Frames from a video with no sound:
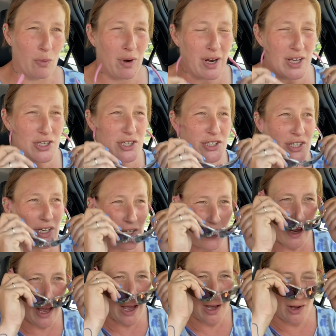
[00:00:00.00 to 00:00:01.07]
one I just did
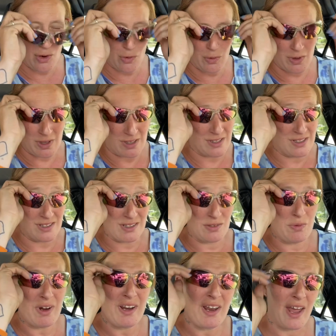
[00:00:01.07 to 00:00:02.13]
now was,
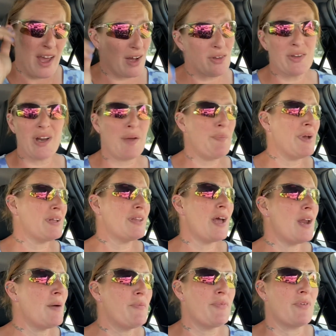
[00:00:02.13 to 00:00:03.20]
where the hell did I pick
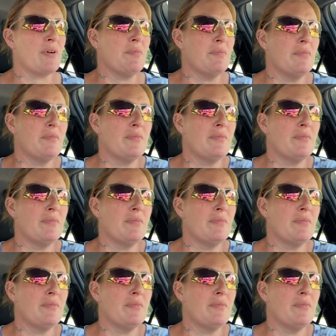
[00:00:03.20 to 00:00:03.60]
that up from?